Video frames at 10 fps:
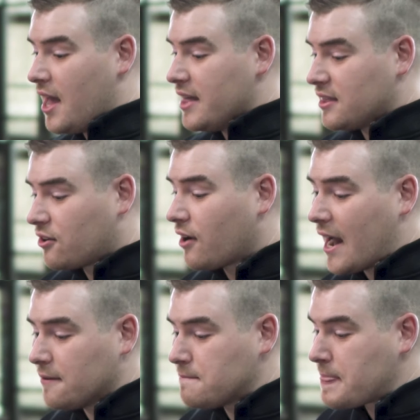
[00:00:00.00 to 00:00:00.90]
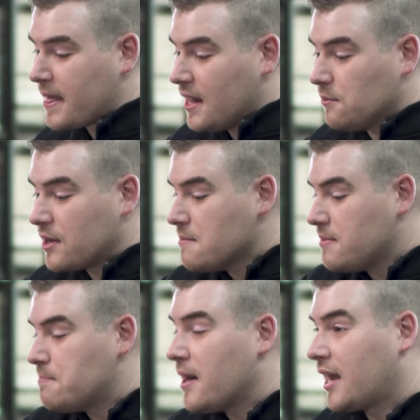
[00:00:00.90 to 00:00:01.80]
and the crowd. And we can
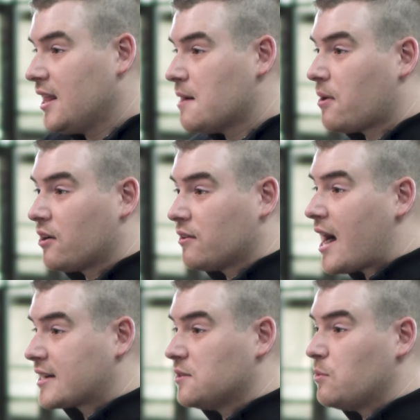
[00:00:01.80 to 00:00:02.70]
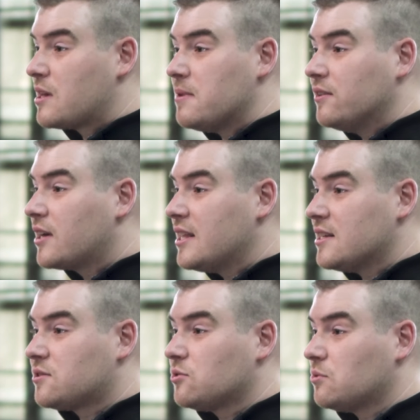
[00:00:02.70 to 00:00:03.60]
be picking up our rocks and we can be looking
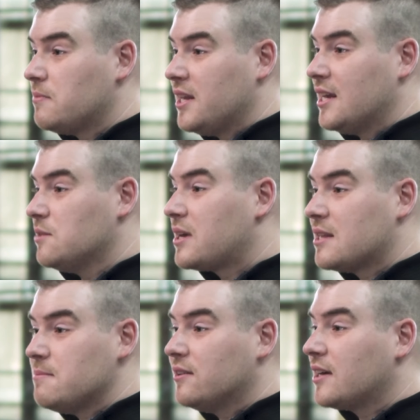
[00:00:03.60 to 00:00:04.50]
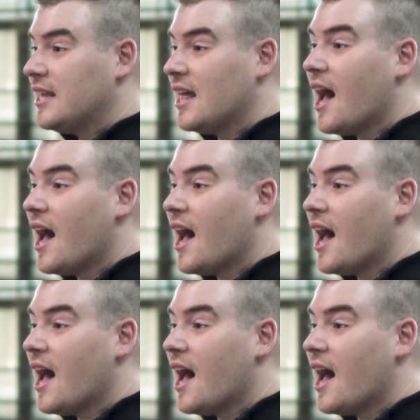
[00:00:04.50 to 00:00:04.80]
at social media and we can be looking at